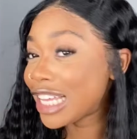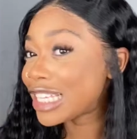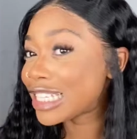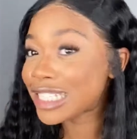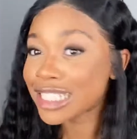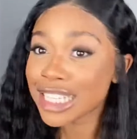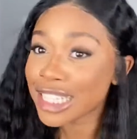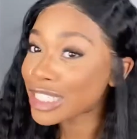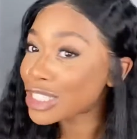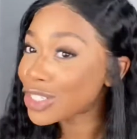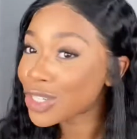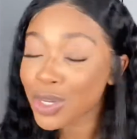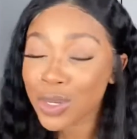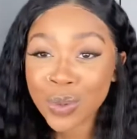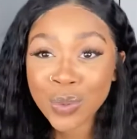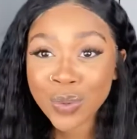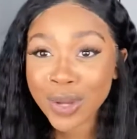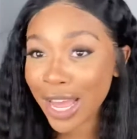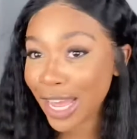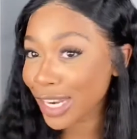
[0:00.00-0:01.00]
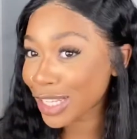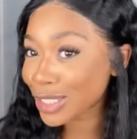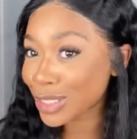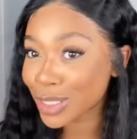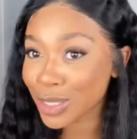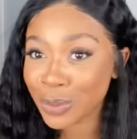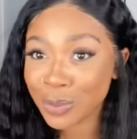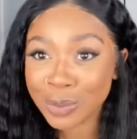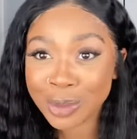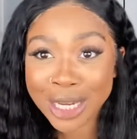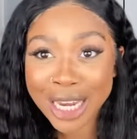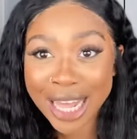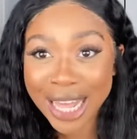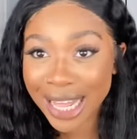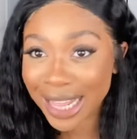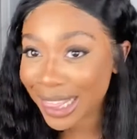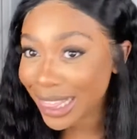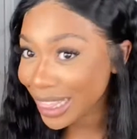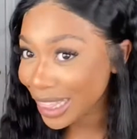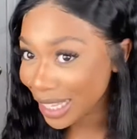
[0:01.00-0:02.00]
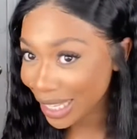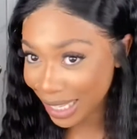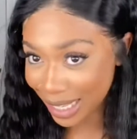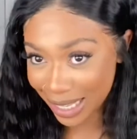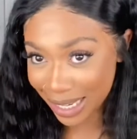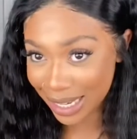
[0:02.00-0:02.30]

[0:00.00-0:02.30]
sis, you don't gotta do nothing.